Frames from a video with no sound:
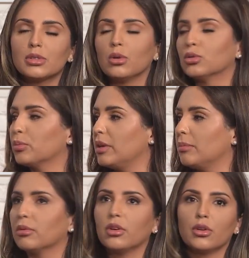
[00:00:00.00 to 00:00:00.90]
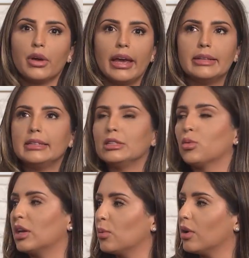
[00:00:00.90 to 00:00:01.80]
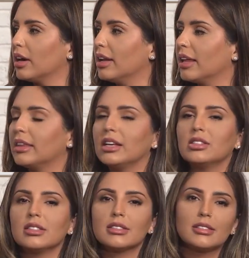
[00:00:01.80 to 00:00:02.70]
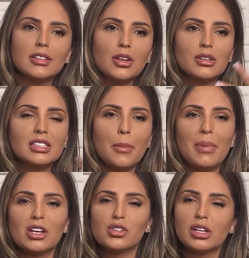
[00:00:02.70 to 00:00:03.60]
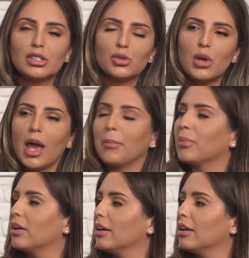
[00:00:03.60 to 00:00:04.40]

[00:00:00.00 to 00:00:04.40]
older people, you know, 18, 21, and they just, you know, see a picture and swipe